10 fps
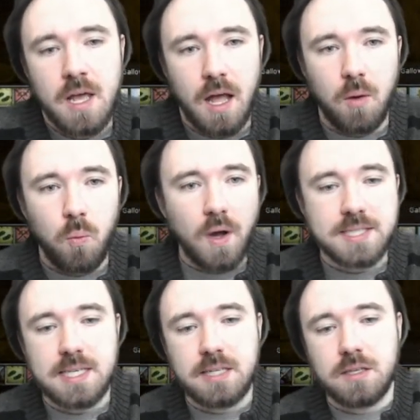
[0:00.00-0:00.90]

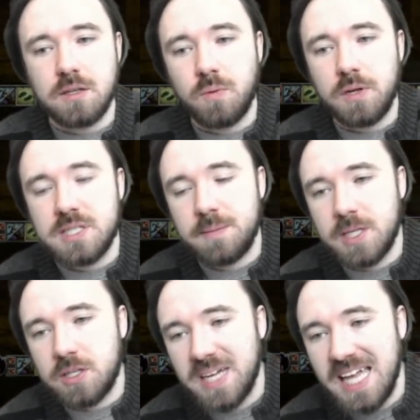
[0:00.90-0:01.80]
What you see me
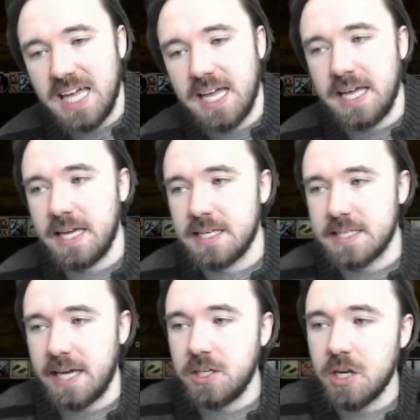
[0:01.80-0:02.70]
do here is
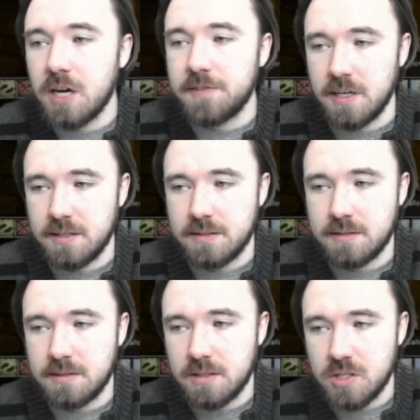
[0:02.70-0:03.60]
another
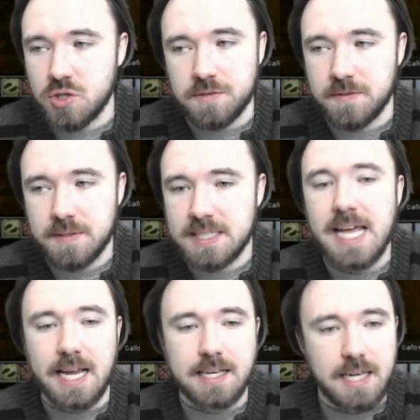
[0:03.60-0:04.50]
sort of
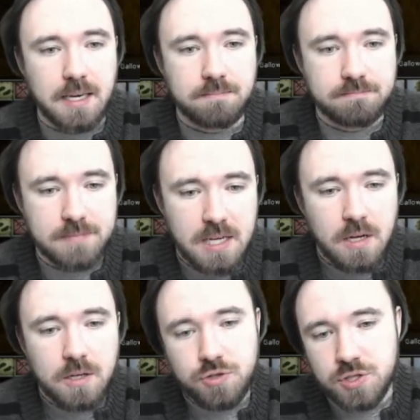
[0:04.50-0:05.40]
technique.
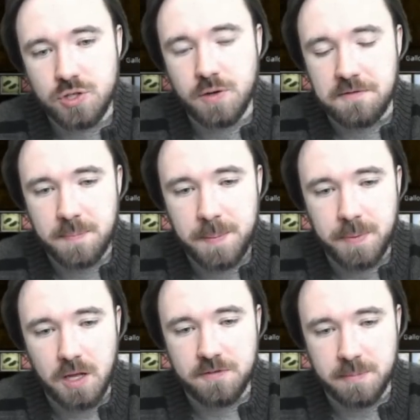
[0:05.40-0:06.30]
True story, for
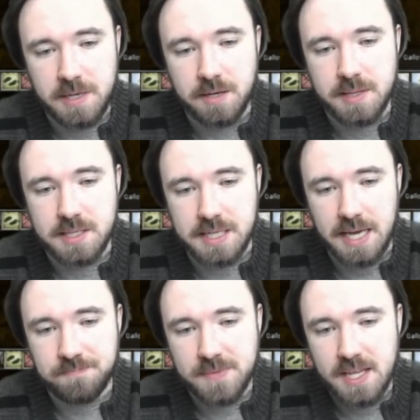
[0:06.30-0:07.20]
people unfamiliar with this
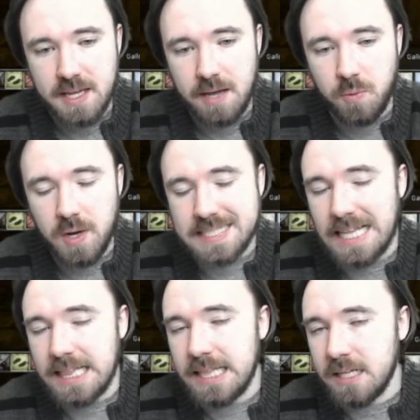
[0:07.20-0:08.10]
game, it works a
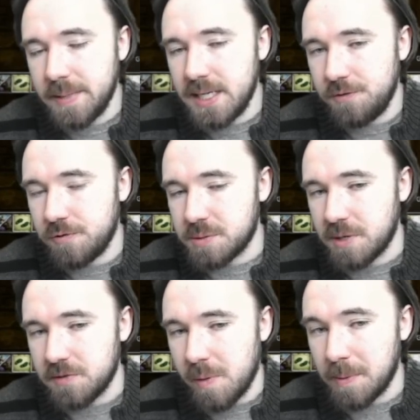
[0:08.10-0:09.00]
little bit different to
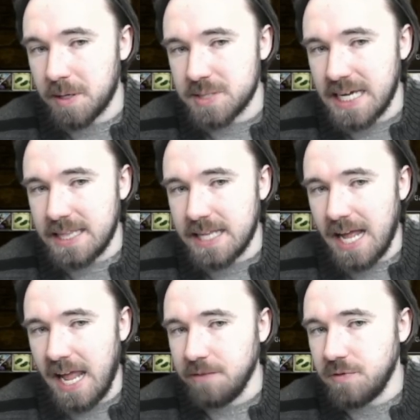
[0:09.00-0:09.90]
other MMOs in
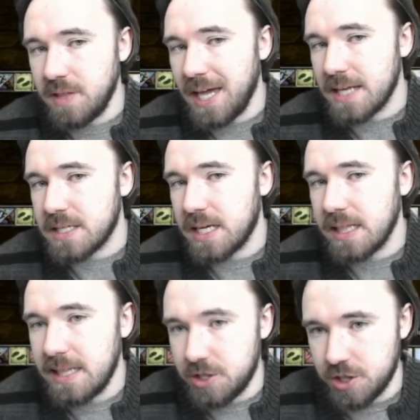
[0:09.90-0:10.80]
that everything has collision.